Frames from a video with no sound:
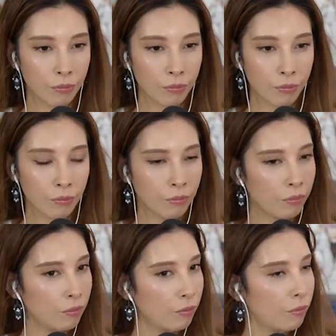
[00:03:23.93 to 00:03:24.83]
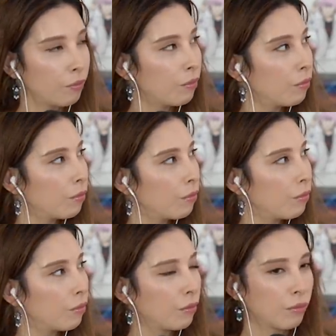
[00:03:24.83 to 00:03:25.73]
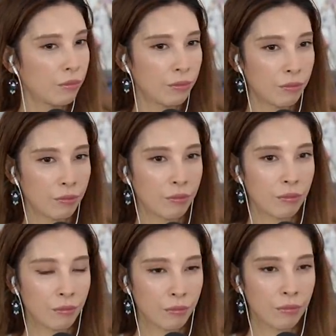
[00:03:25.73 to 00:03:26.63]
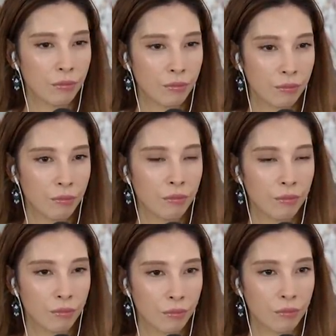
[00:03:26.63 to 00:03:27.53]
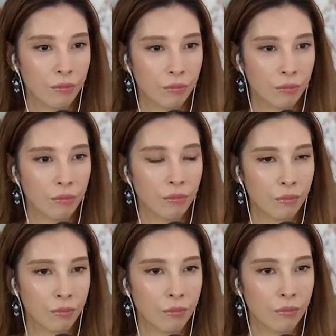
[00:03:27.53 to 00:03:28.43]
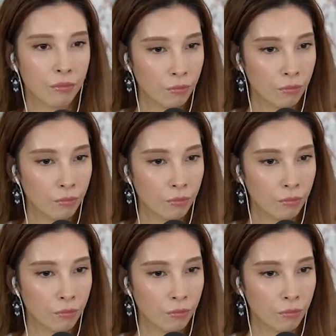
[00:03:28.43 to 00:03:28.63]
No words are spoken by the person on screen.